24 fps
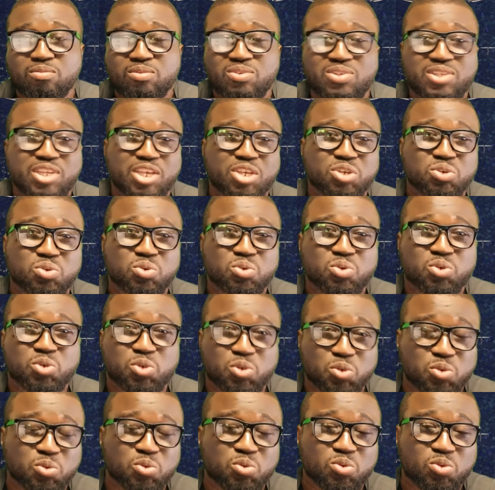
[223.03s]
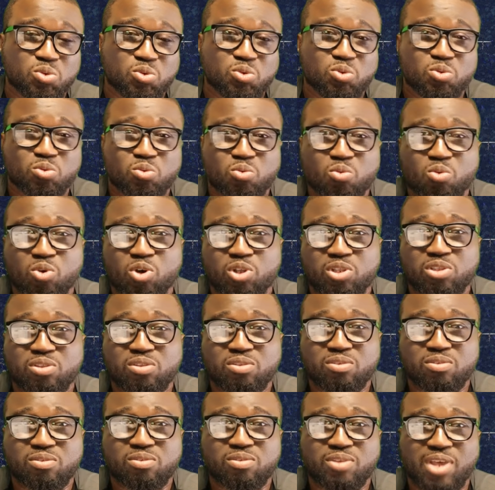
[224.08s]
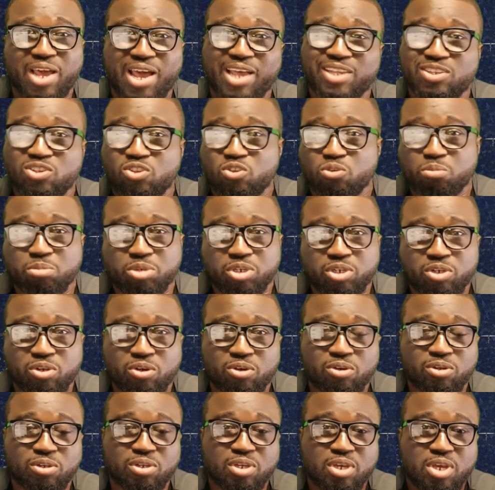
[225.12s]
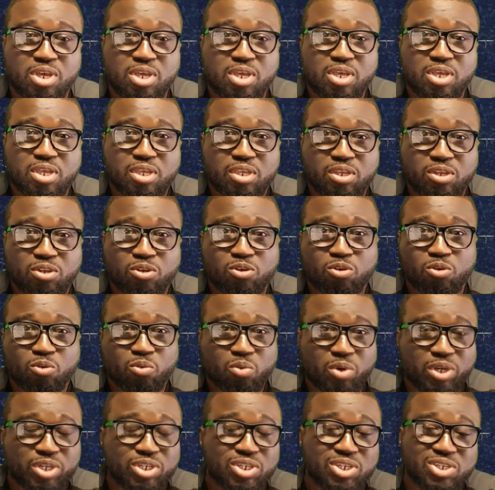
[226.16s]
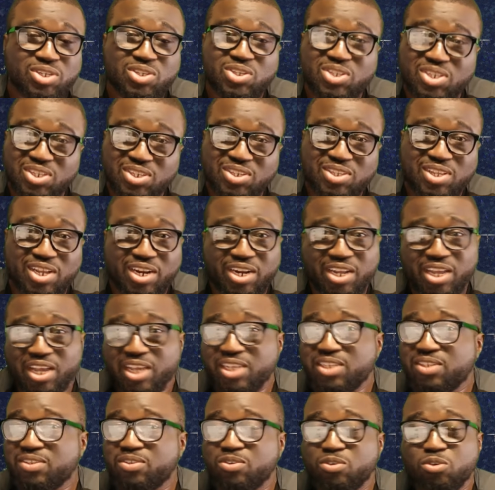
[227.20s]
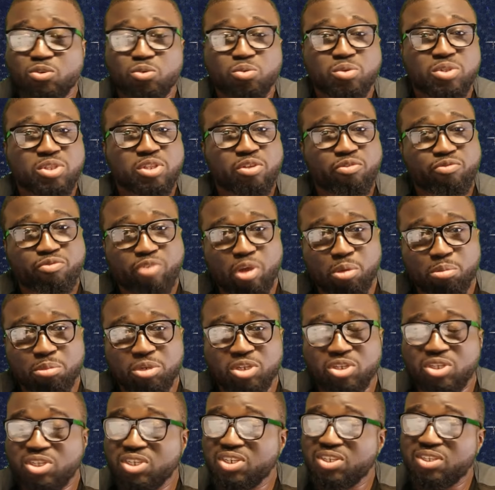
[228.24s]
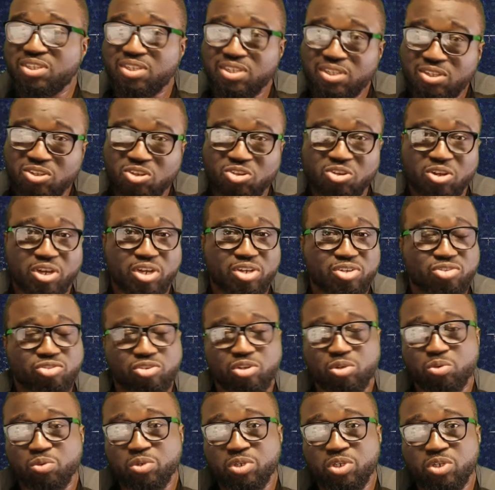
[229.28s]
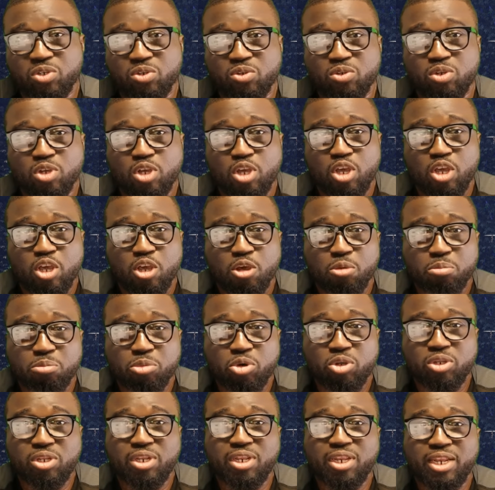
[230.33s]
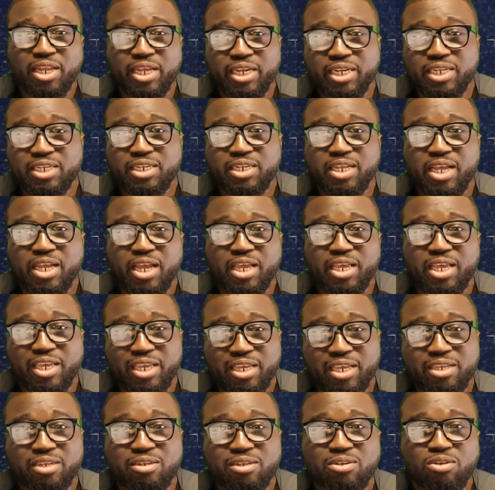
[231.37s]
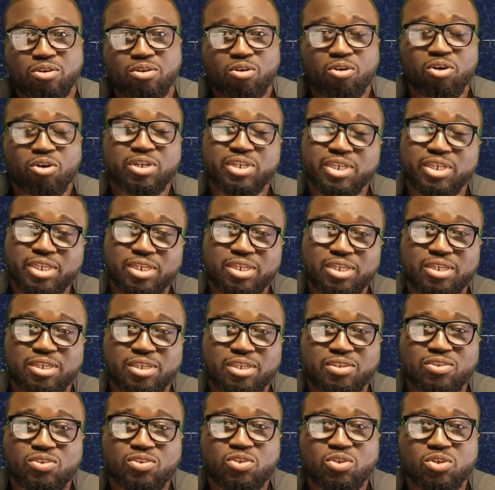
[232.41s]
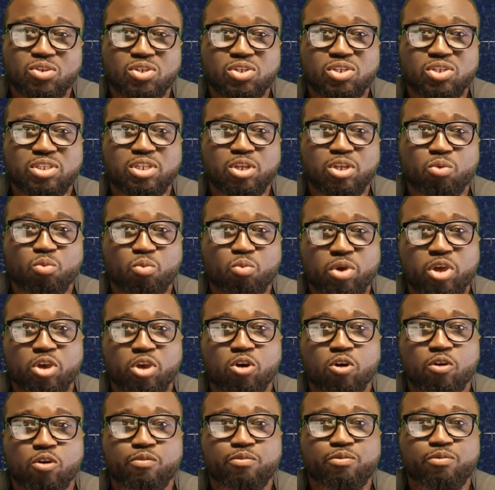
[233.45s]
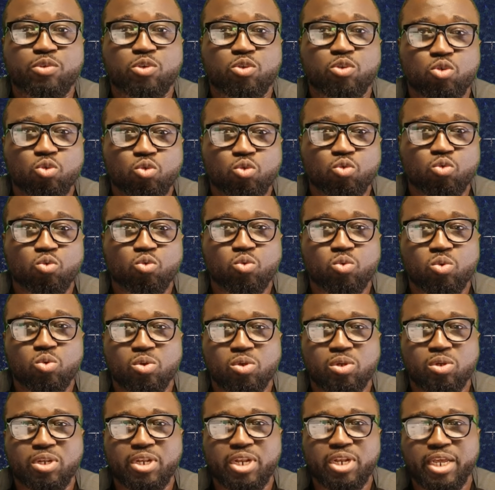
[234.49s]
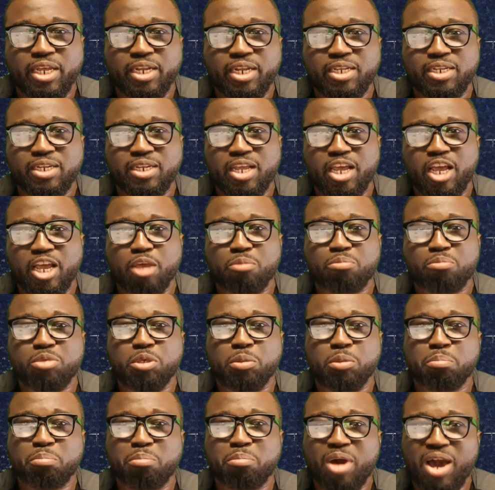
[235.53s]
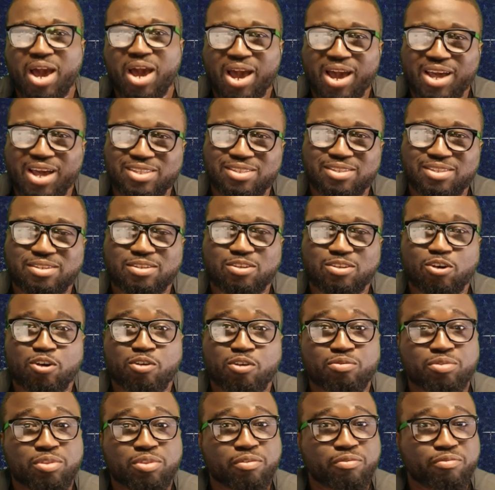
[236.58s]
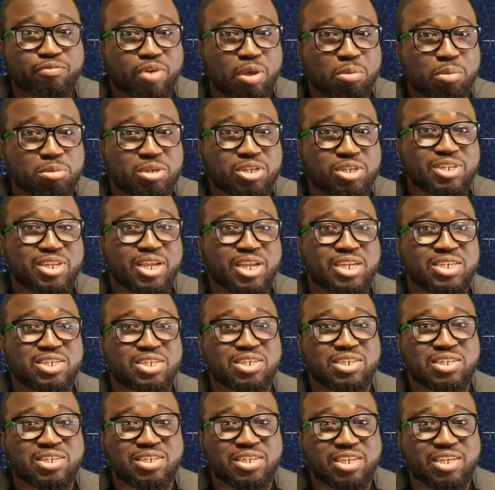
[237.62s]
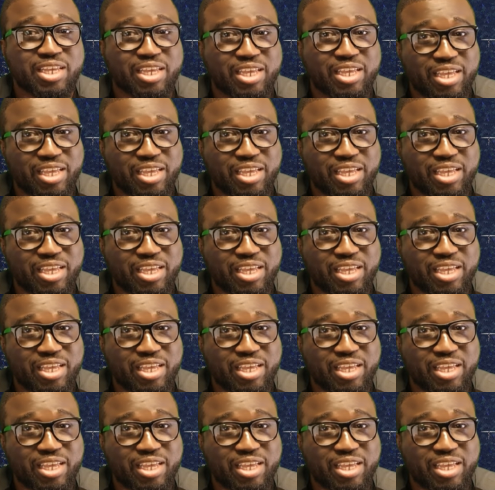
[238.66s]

say you shouldn't do what has to be done. You know, when she sees that it has to do with the family, she's still going to agree with you. But letting her in on it is just a way of you letting her be part of the family that she